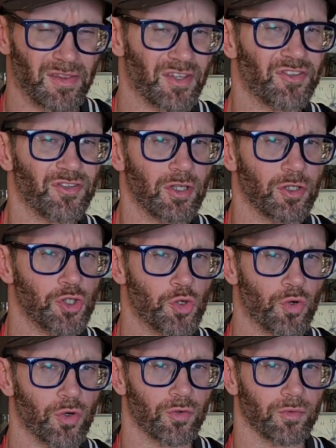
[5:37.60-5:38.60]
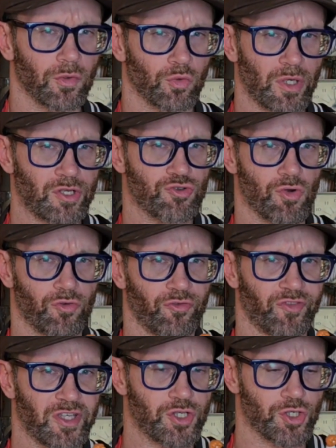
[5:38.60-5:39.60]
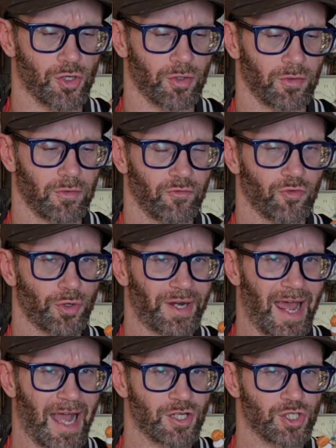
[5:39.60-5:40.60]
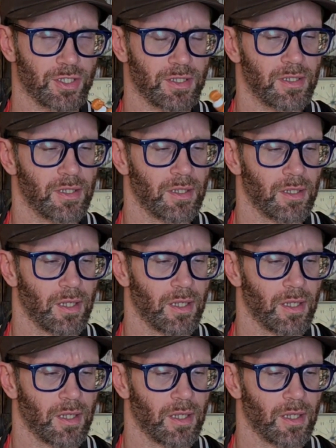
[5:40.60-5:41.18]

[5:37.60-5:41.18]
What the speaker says: This is a newer retro feature for an action.